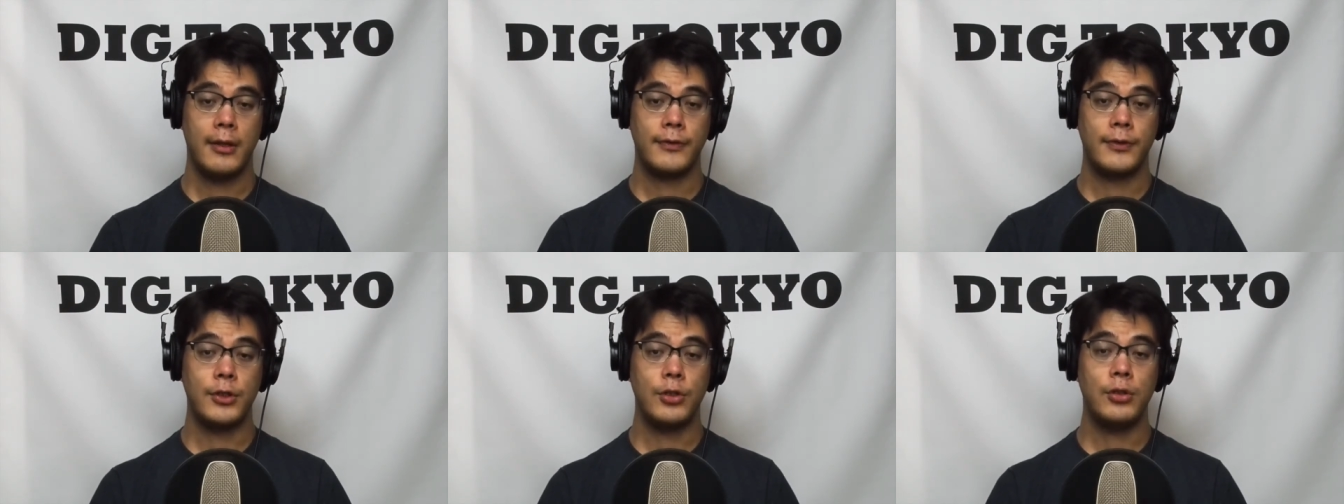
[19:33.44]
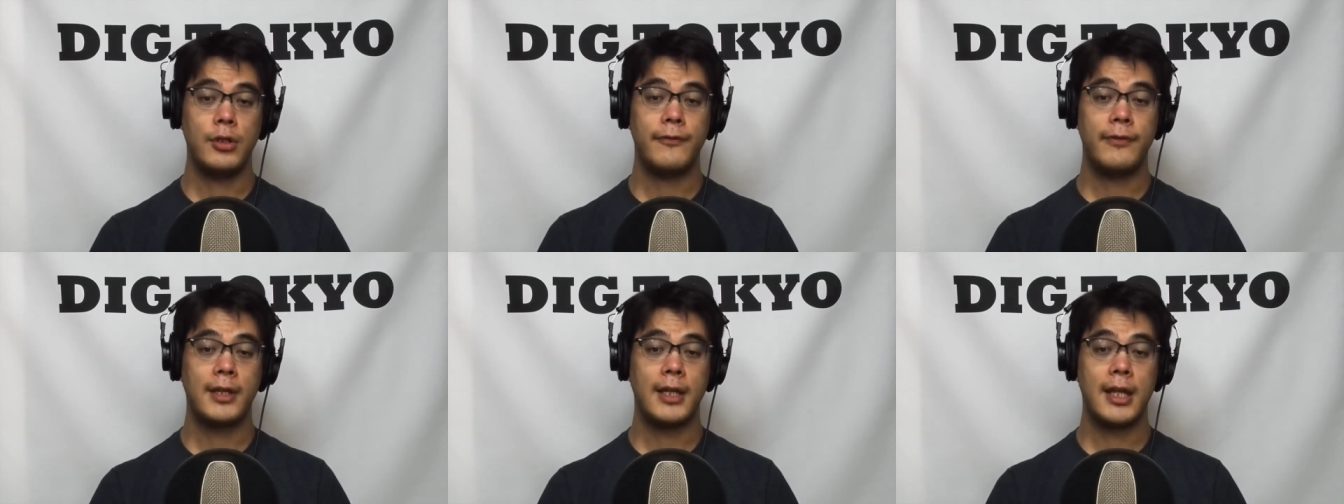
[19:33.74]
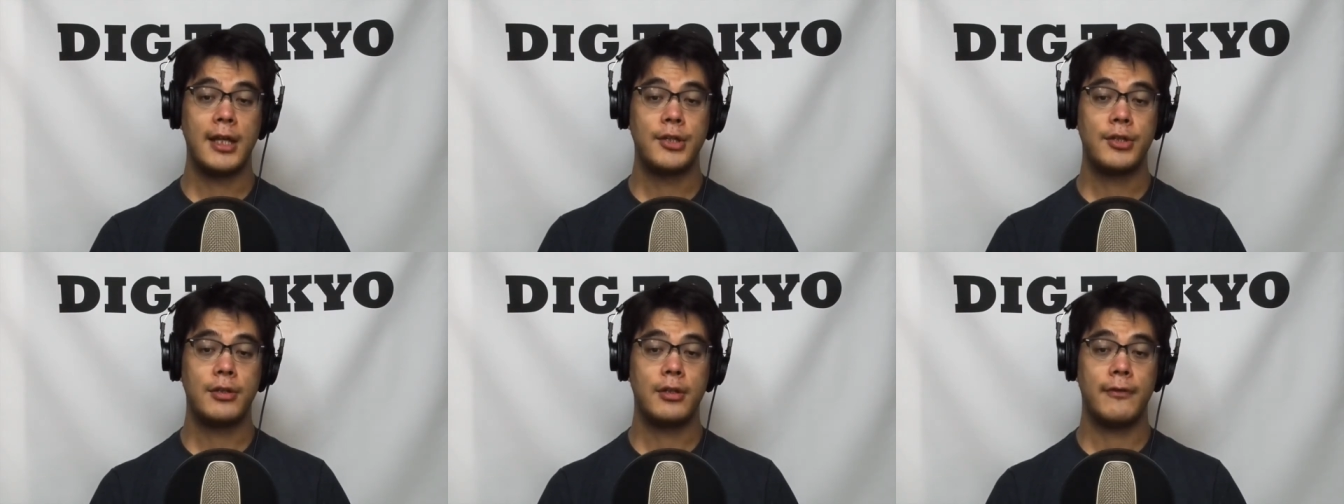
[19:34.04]
the
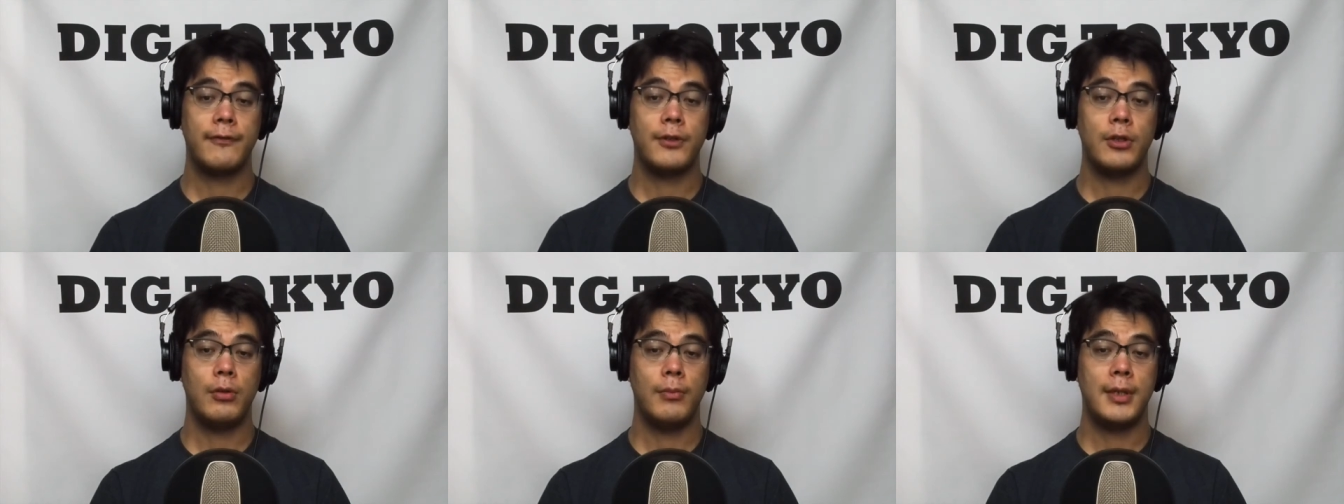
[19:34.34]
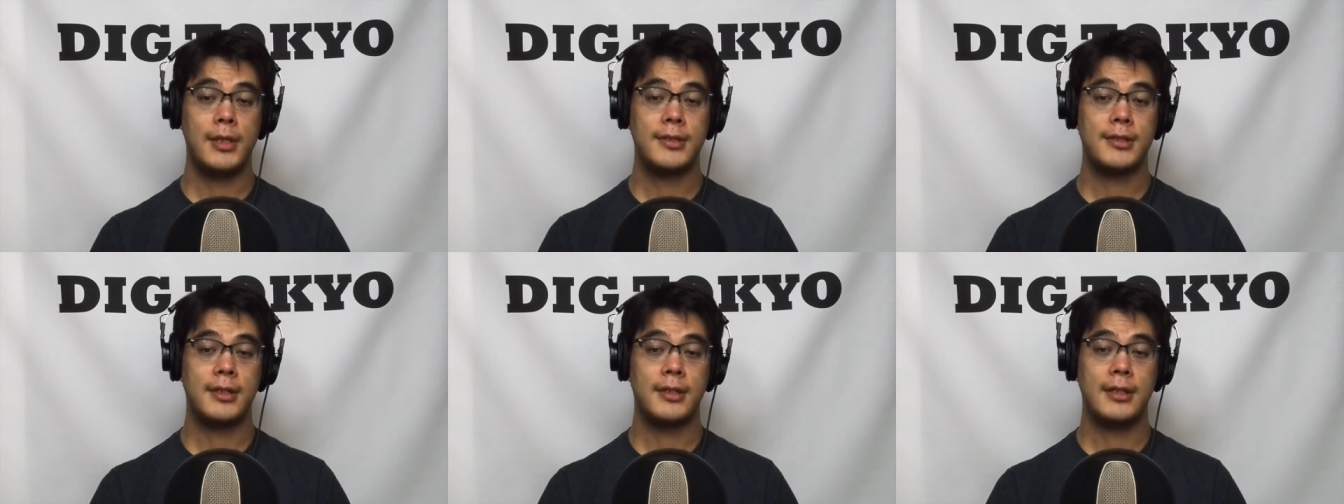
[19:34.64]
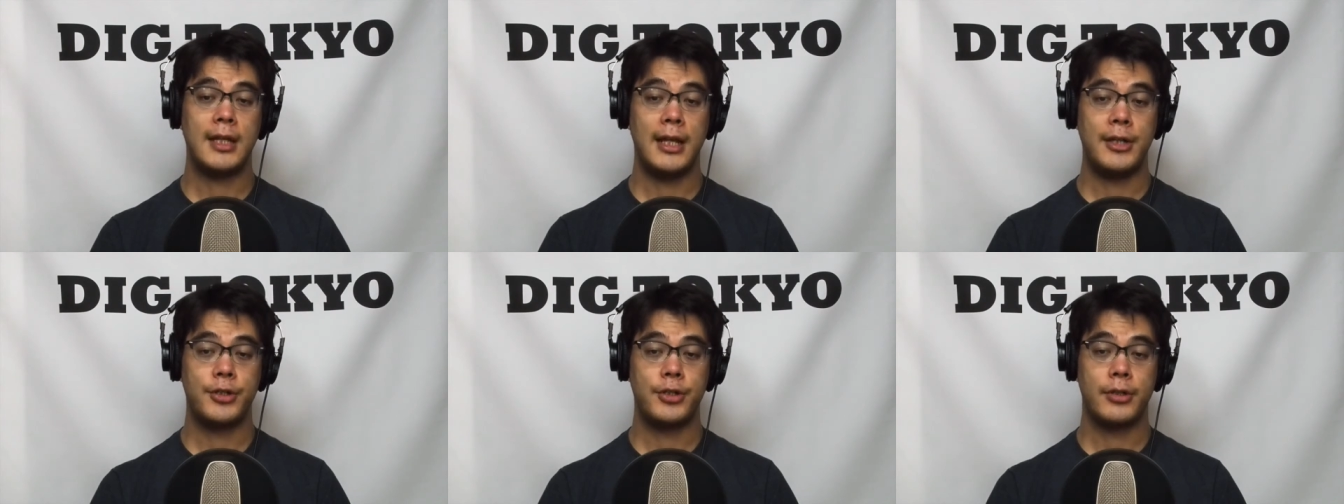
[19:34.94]
unification of humans and
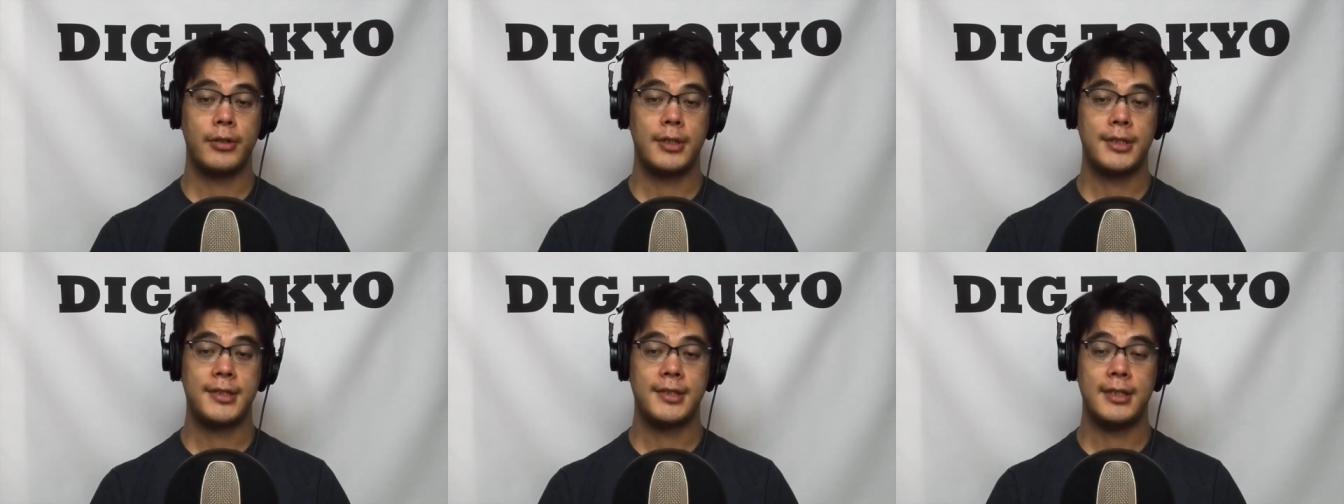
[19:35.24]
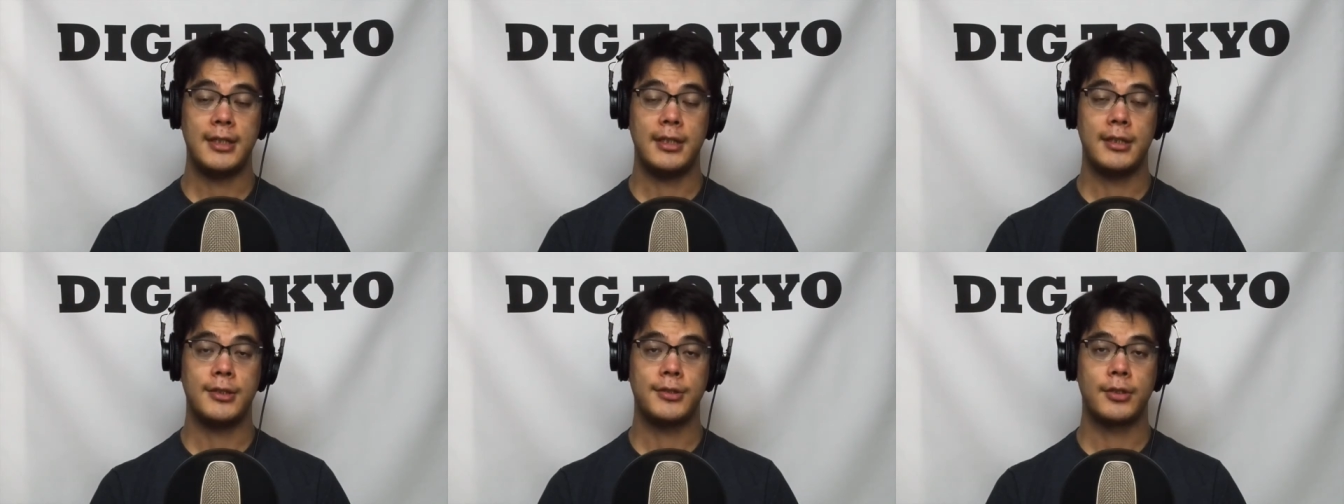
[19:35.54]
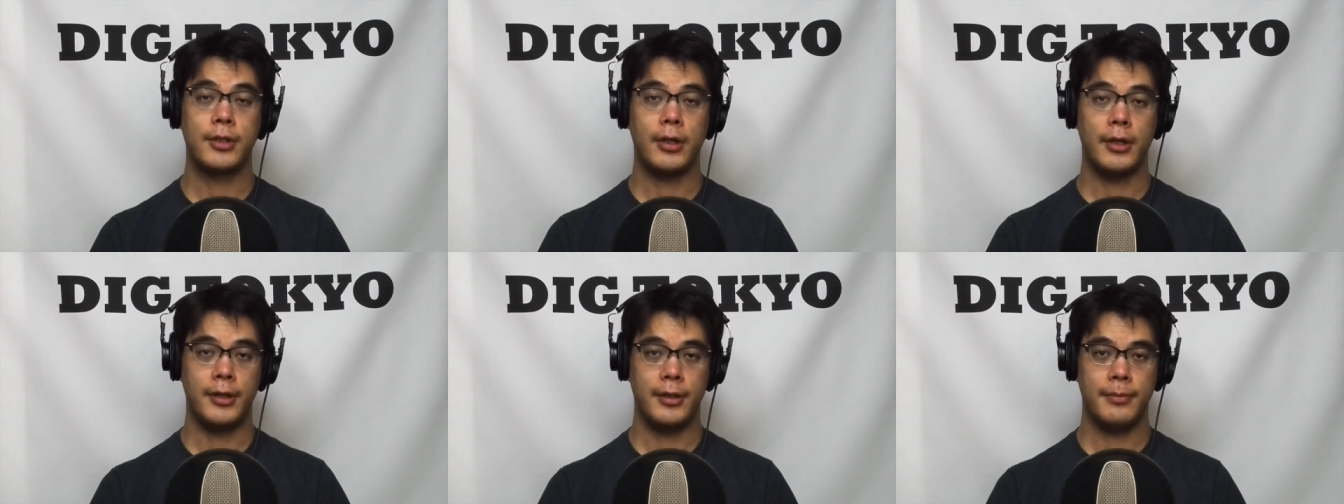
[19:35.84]
nature is seen as
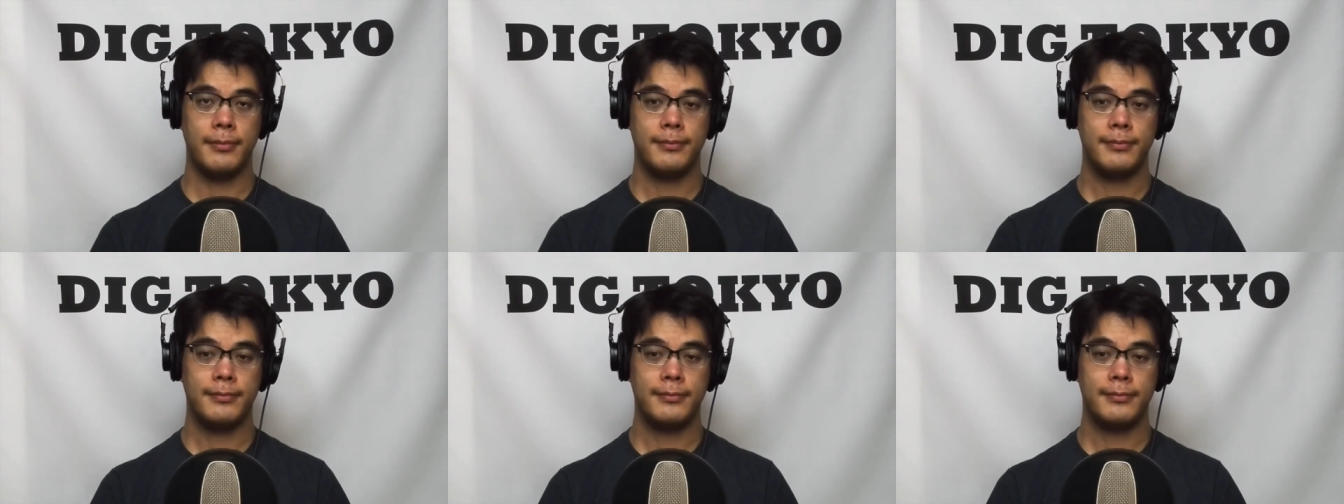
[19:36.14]
good.